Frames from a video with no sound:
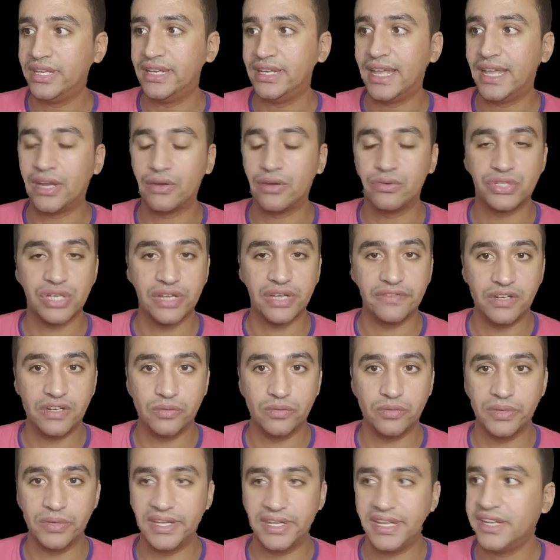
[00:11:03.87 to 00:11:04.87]
language
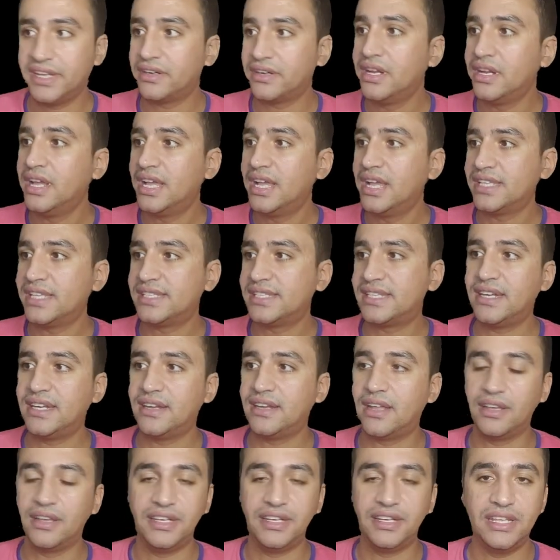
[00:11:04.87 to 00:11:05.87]
available here. Then
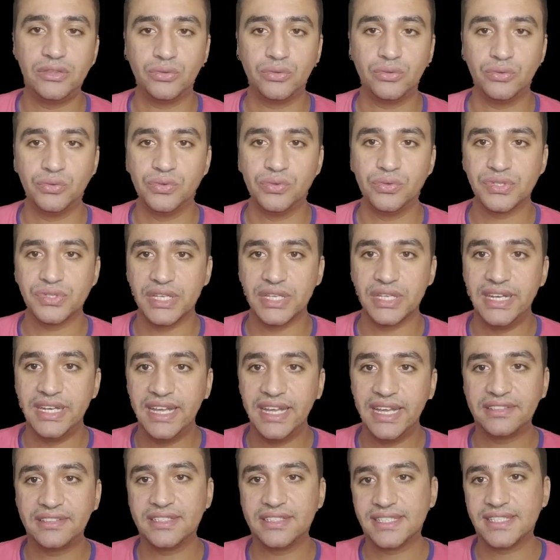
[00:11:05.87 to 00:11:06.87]
I need to
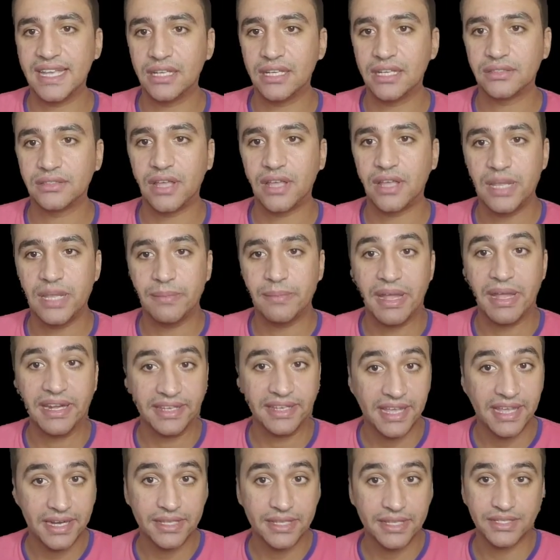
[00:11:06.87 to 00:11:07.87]
select the time and
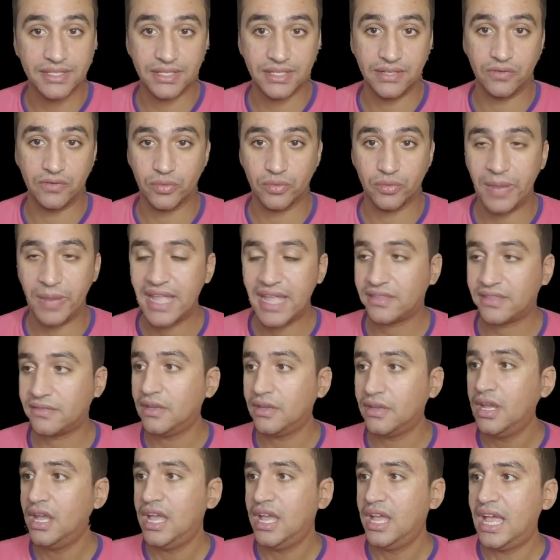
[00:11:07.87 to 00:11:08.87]
currency format.
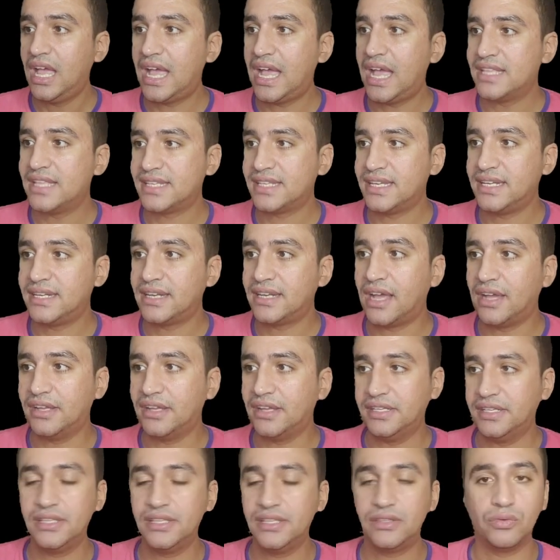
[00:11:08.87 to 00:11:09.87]
And then I
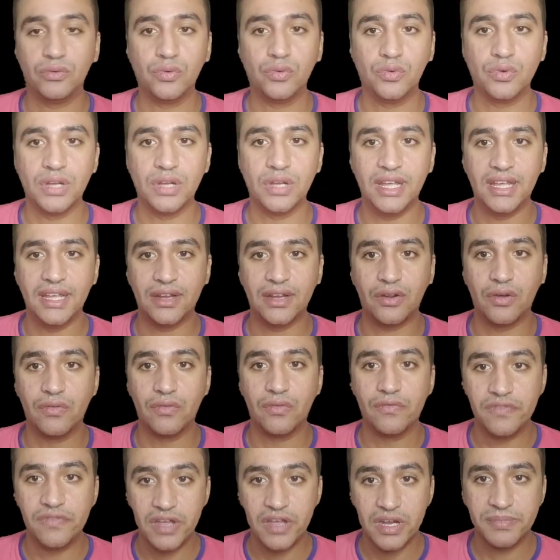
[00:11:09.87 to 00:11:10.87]
need to
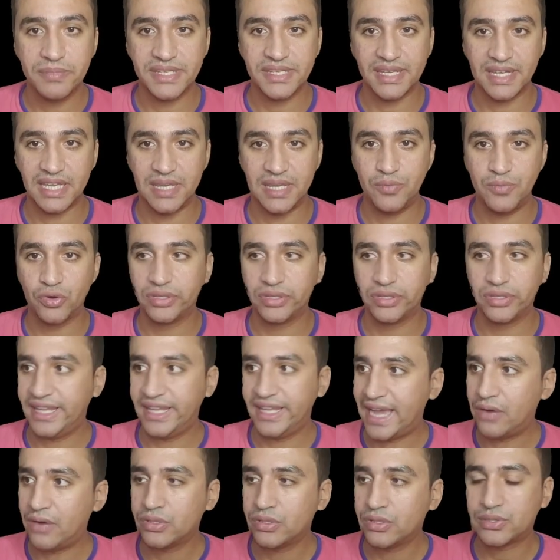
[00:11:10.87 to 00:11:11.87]
confirm the keyboard
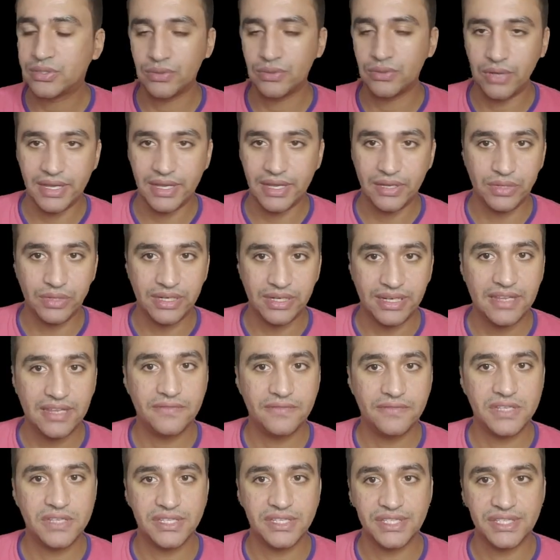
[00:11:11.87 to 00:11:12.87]
layout. So I will leave
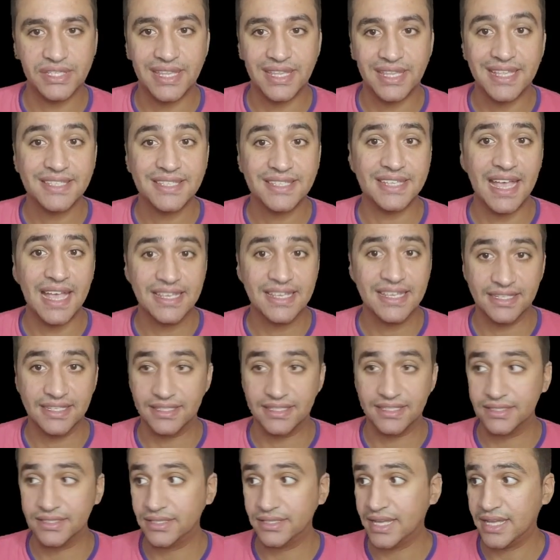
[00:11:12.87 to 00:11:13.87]
the settings as
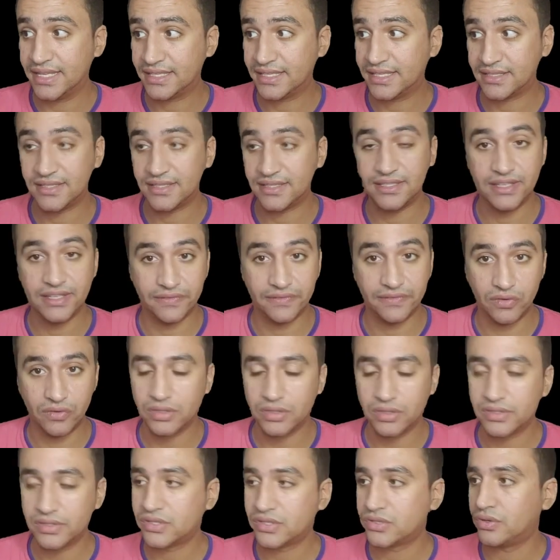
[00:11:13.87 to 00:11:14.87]
it
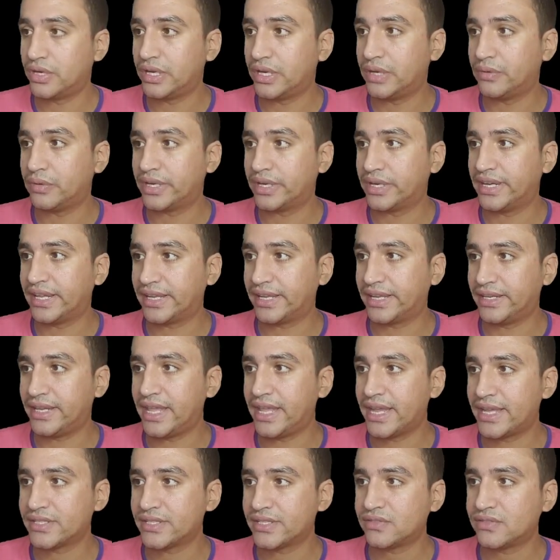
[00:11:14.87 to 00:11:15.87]
default. So I will click
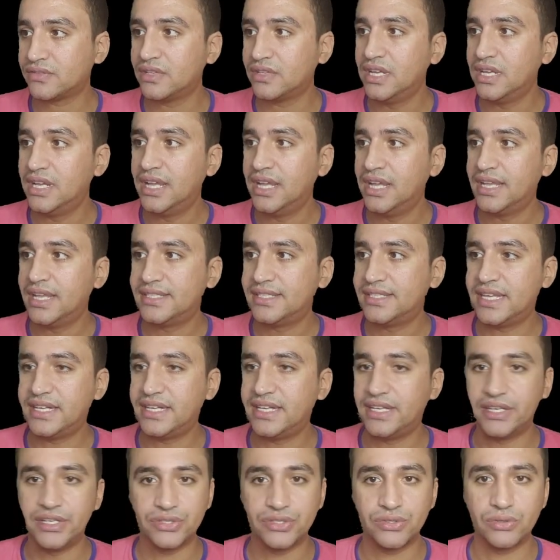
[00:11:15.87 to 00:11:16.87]
next, then
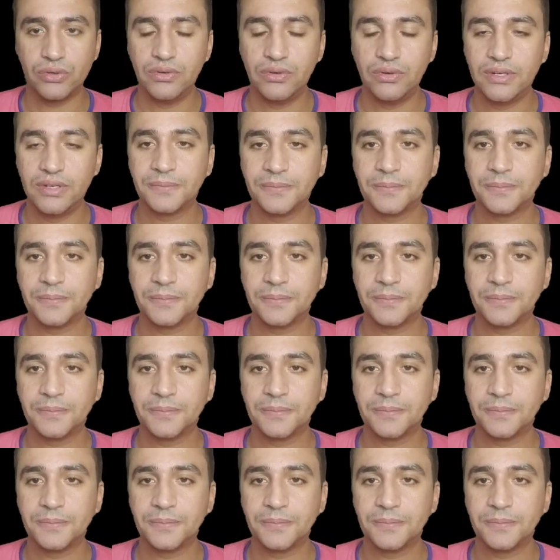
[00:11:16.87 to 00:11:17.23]
install.